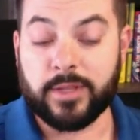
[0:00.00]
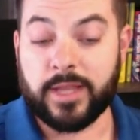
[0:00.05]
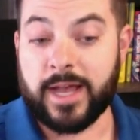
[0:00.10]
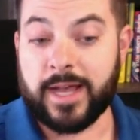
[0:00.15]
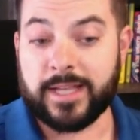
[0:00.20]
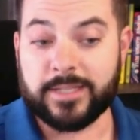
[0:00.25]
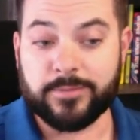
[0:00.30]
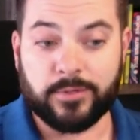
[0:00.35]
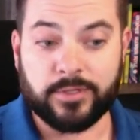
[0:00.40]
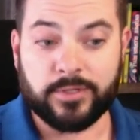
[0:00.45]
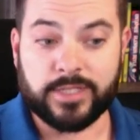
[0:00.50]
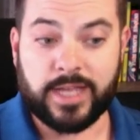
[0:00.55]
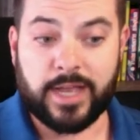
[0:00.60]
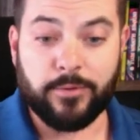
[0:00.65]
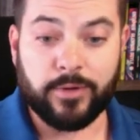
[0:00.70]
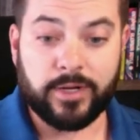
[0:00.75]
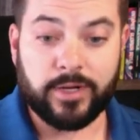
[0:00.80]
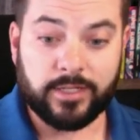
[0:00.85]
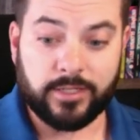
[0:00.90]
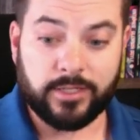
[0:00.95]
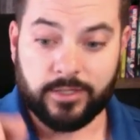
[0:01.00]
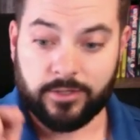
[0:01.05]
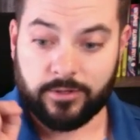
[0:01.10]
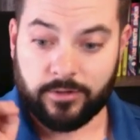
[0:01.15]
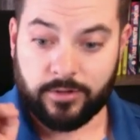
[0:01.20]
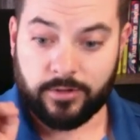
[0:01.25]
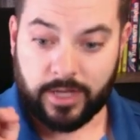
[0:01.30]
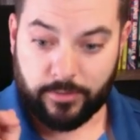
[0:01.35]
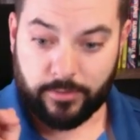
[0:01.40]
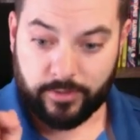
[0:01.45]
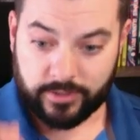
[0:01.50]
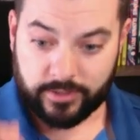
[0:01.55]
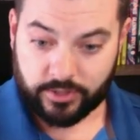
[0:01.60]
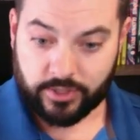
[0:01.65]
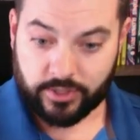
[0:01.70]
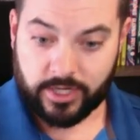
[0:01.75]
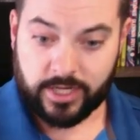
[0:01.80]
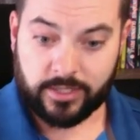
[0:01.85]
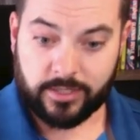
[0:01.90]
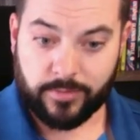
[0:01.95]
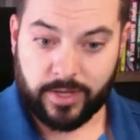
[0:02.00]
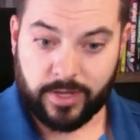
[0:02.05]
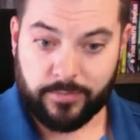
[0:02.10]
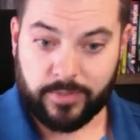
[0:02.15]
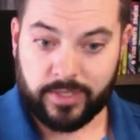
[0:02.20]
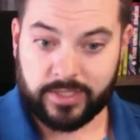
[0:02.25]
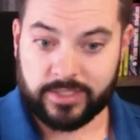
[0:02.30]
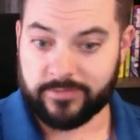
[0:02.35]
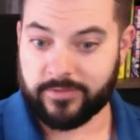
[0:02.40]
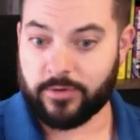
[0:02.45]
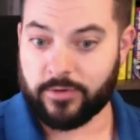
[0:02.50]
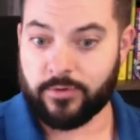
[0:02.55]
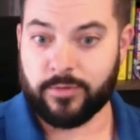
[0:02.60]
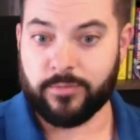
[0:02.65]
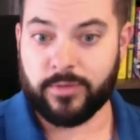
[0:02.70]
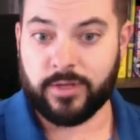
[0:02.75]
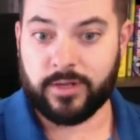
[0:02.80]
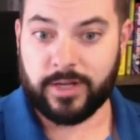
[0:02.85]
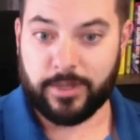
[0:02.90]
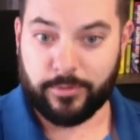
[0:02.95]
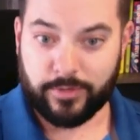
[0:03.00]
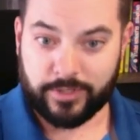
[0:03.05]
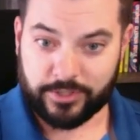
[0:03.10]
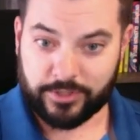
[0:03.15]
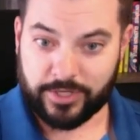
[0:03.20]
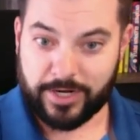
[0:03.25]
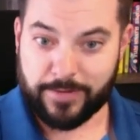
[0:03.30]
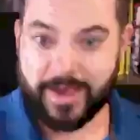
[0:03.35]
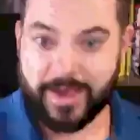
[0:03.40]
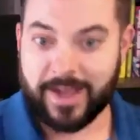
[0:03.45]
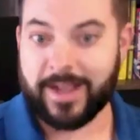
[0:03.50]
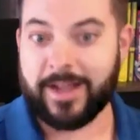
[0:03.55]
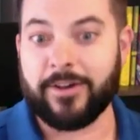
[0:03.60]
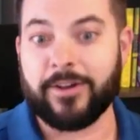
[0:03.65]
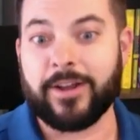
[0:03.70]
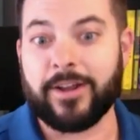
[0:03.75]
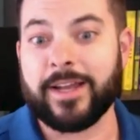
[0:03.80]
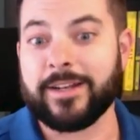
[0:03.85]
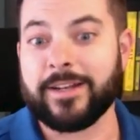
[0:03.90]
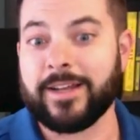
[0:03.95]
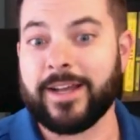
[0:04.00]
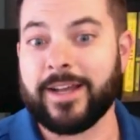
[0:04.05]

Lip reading: The hospitals I went into, I went straight to my piece of equipment and I went straight back out.